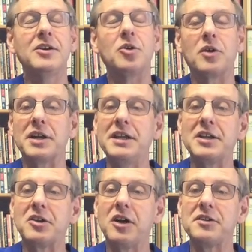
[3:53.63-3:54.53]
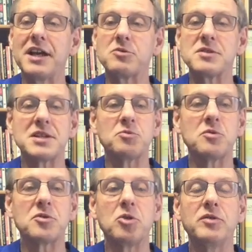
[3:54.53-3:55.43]
or any in contact with someone
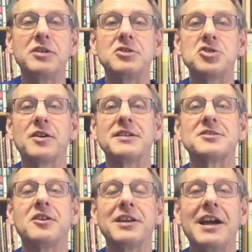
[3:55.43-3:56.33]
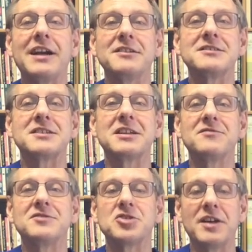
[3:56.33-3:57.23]
with COVID to join us online instead of
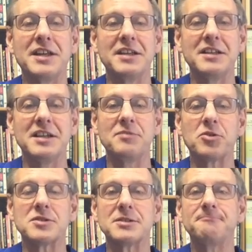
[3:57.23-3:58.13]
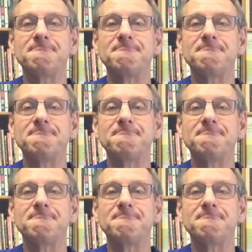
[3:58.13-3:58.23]
joining in person.